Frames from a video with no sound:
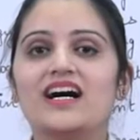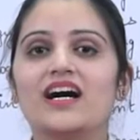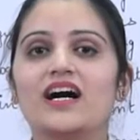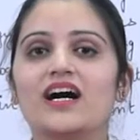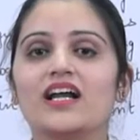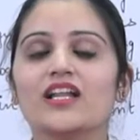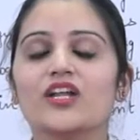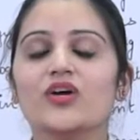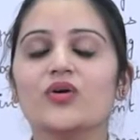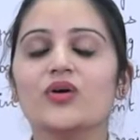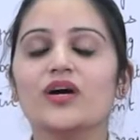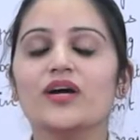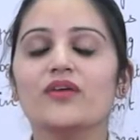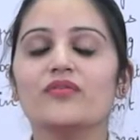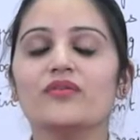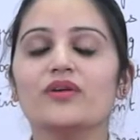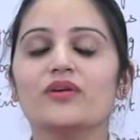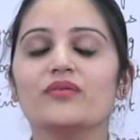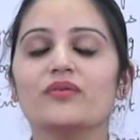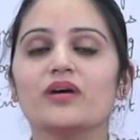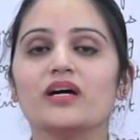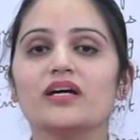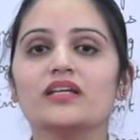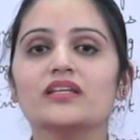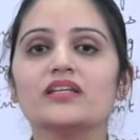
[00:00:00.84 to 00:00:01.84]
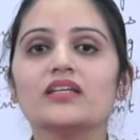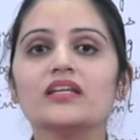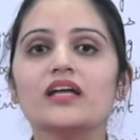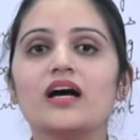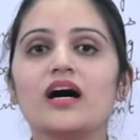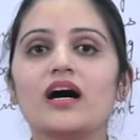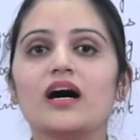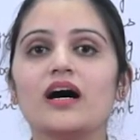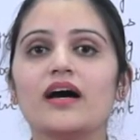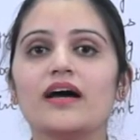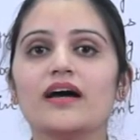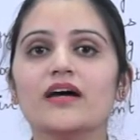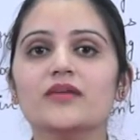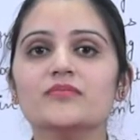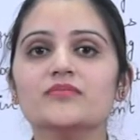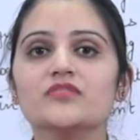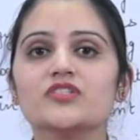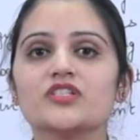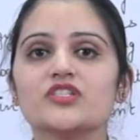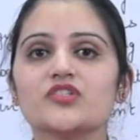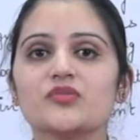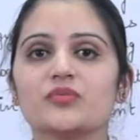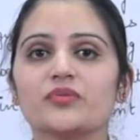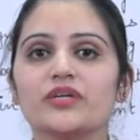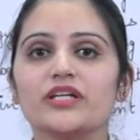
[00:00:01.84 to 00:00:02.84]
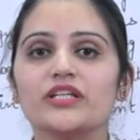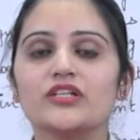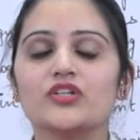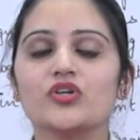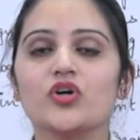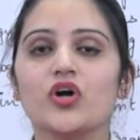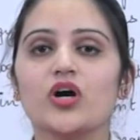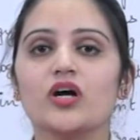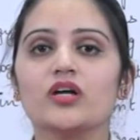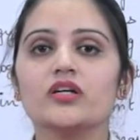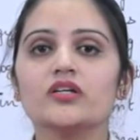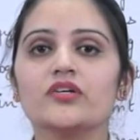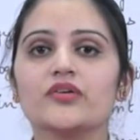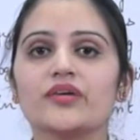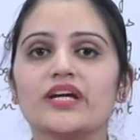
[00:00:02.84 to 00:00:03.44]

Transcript: Hello everyone, I am Jaspreet Kaur,